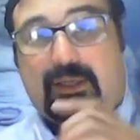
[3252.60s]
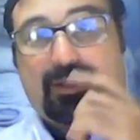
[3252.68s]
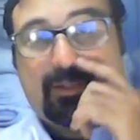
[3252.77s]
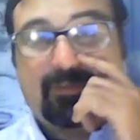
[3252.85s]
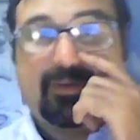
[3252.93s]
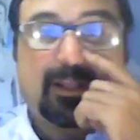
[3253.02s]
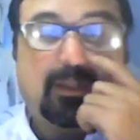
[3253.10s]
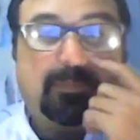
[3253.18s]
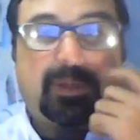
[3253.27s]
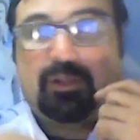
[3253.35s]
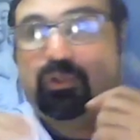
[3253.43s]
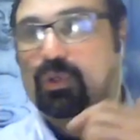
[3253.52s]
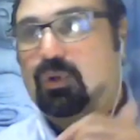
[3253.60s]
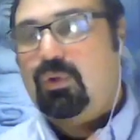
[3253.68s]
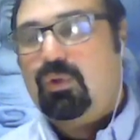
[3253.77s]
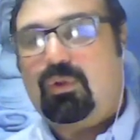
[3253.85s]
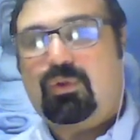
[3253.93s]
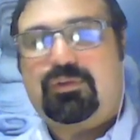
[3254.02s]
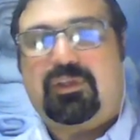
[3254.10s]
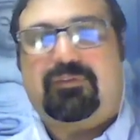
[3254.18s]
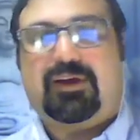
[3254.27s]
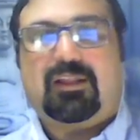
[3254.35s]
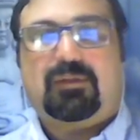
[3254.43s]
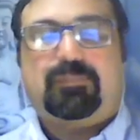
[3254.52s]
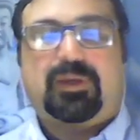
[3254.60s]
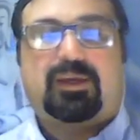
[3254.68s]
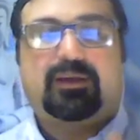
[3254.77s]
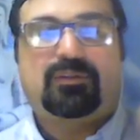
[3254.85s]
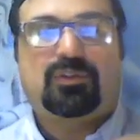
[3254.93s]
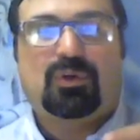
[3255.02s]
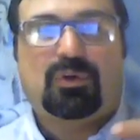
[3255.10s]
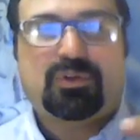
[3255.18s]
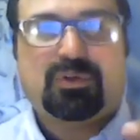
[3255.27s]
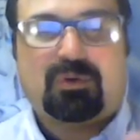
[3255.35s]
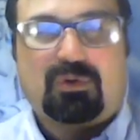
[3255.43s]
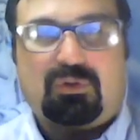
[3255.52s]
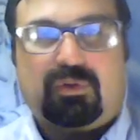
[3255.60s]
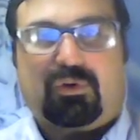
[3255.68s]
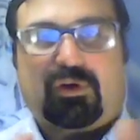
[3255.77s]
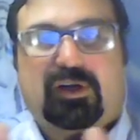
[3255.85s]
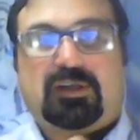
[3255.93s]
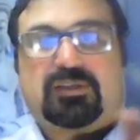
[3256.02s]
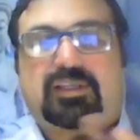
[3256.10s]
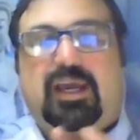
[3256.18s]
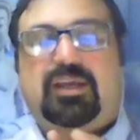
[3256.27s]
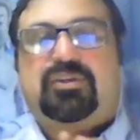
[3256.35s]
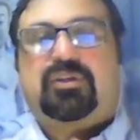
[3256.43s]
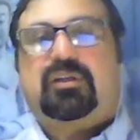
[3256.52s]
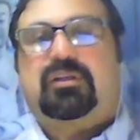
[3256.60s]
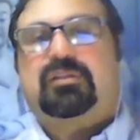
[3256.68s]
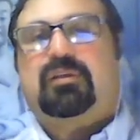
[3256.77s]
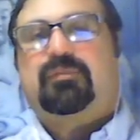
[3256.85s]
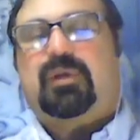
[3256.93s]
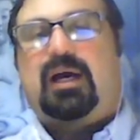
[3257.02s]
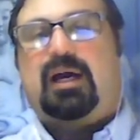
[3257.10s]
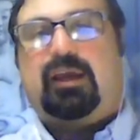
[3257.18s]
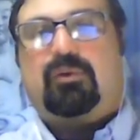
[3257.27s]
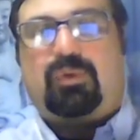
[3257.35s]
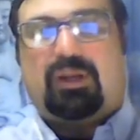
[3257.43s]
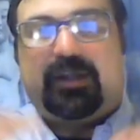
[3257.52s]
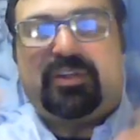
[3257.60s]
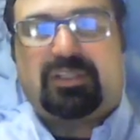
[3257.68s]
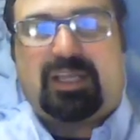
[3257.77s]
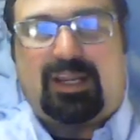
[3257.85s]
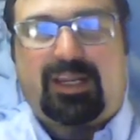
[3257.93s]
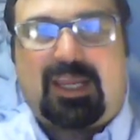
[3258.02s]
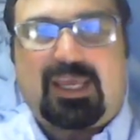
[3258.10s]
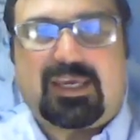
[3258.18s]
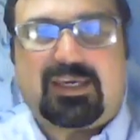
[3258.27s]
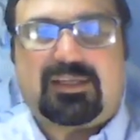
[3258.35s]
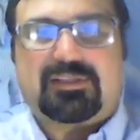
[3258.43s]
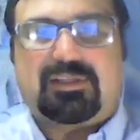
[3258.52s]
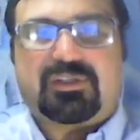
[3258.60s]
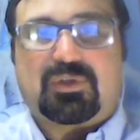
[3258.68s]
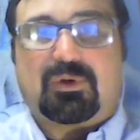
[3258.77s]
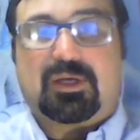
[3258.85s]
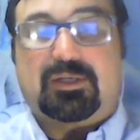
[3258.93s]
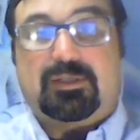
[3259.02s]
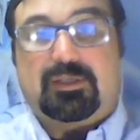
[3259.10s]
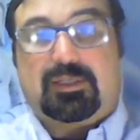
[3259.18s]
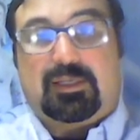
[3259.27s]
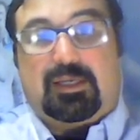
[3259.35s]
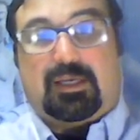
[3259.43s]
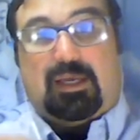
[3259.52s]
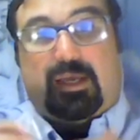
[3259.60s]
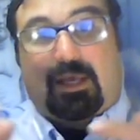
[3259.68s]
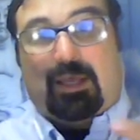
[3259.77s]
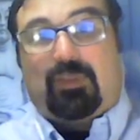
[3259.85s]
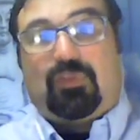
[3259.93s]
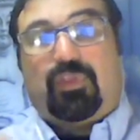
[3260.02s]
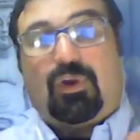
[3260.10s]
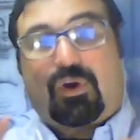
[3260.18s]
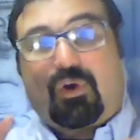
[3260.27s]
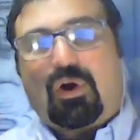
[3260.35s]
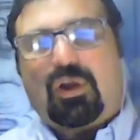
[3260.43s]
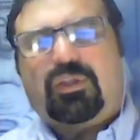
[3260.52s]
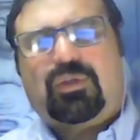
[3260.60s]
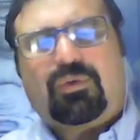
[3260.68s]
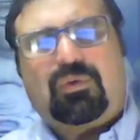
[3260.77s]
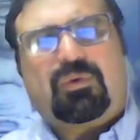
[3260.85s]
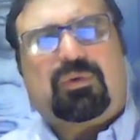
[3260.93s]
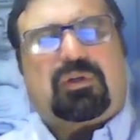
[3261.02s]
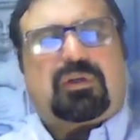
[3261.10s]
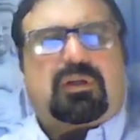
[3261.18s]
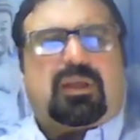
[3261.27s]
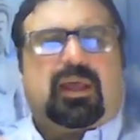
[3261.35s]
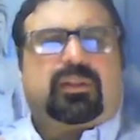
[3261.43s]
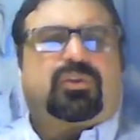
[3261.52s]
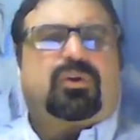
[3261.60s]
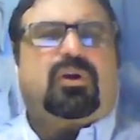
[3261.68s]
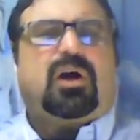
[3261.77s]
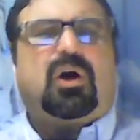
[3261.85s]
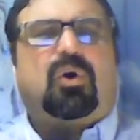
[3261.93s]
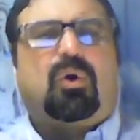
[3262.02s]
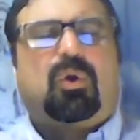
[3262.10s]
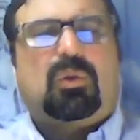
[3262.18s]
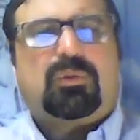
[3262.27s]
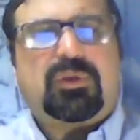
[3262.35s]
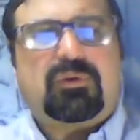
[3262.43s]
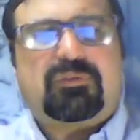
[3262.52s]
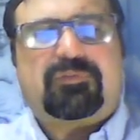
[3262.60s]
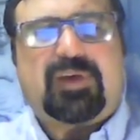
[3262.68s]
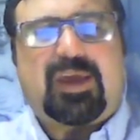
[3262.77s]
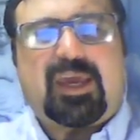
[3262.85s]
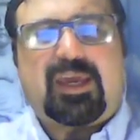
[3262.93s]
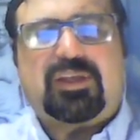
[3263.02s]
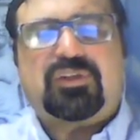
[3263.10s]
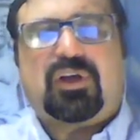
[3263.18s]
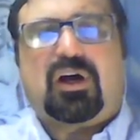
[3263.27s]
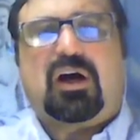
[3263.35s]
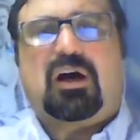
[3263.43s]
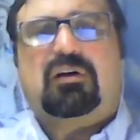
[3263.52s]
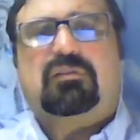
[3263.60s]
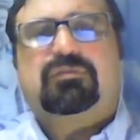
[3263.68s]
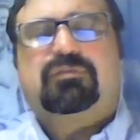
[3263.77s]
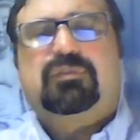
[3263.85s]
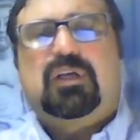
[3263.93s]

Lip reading: developing tools, developing social organization of some kind, religious ideas, and so on, they're going to enter a whole new phase of